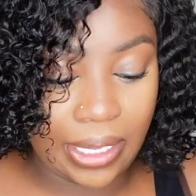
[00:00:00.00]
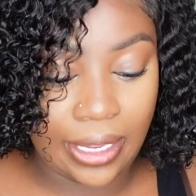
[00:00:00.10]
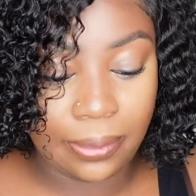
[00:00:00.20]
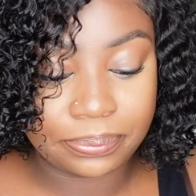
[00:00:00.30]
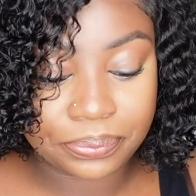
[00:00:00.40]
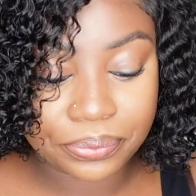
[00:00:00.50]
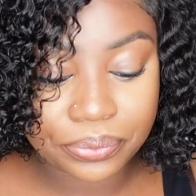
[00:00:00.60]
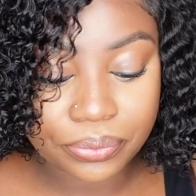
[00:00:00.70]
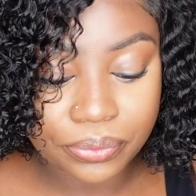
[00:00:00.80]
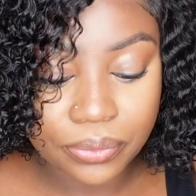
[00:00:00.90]
kit
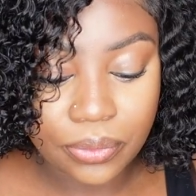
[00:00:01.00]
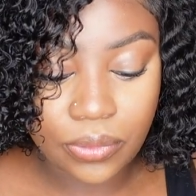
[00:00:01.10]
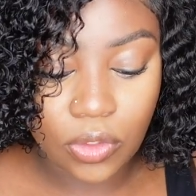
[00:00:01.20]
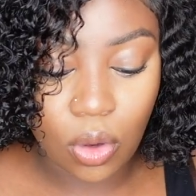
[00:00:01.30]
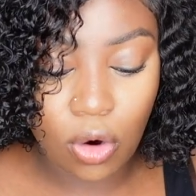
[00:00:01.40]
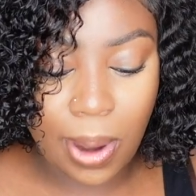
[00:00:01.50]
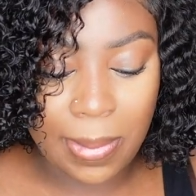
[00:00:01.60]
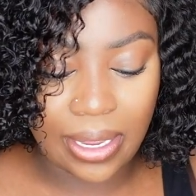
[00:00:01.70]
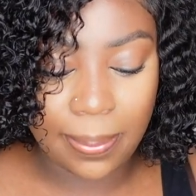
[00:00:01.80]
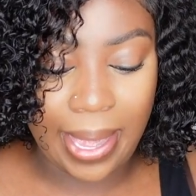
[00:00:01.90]
for my
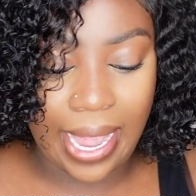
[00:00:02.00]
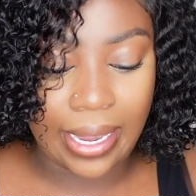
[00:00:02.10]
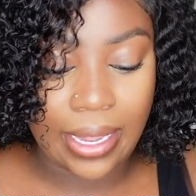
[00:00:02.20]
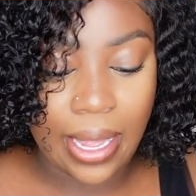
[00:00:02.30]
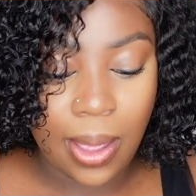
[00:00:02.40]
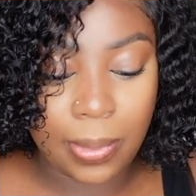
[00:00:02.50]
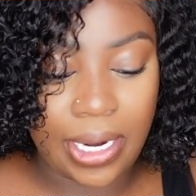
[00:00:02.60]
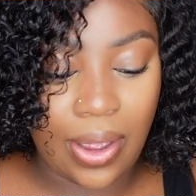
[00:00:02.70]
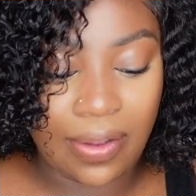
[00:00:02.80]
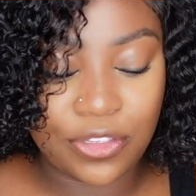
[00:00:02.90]
makeup bag. But
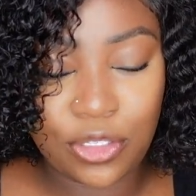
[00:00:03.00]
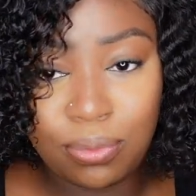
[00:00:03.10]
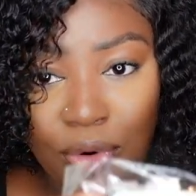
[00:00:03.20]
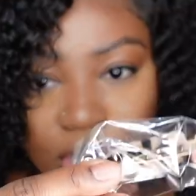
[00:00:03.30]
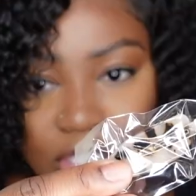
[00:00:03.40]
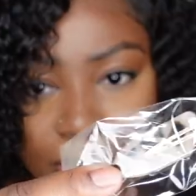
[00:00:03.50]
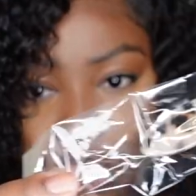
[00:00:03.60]
now I have two more, so I'm